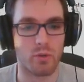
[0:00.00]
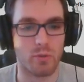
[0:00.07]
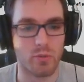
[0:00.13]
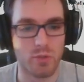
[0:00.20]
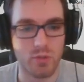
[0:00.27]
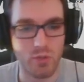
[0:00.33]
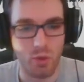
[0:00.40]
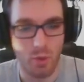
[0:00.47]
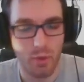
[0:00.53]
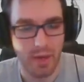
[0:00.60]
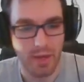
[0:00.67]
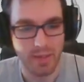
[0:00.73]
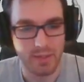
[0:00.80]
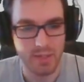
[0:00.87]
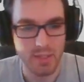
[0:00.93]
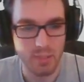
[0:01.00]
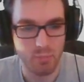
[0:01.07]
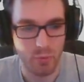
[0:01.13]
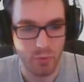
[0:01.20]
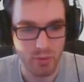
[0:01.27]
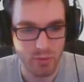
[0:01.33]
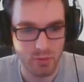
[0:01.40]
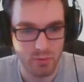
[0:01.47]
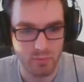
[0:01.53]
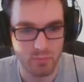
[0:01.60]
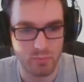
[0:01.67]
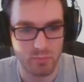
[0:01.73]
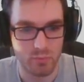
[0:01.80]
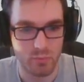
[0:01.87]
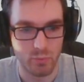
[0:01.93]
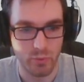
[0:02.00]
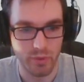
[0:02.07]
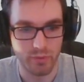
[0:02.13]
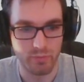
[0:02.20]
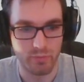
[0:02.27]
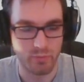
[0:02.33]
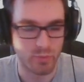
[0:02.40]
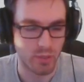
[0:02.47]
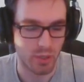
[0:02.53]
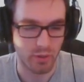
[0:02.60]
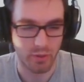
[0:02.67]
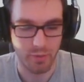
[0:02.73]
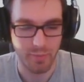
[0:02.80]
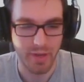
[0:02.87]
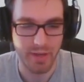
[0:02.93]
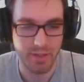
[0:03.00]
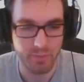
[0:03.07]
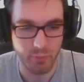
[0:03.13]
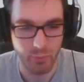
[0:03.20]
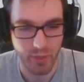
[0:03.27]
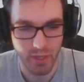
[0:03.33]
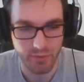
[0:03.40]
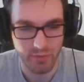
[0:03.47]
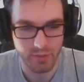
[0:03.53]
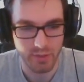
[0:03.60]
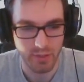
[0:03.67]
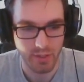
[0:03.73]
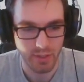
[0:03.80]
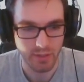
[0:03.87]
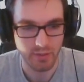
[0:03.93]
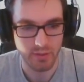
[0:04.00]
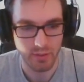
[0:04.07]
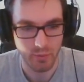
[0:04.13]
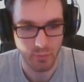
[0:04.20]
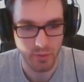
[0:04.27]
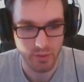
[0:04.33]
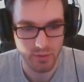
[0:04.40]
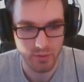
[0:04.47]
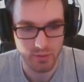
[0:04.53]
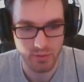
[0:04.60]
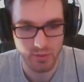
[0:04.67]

So at this point, we've done a lot of math, but we haven't done anything with it.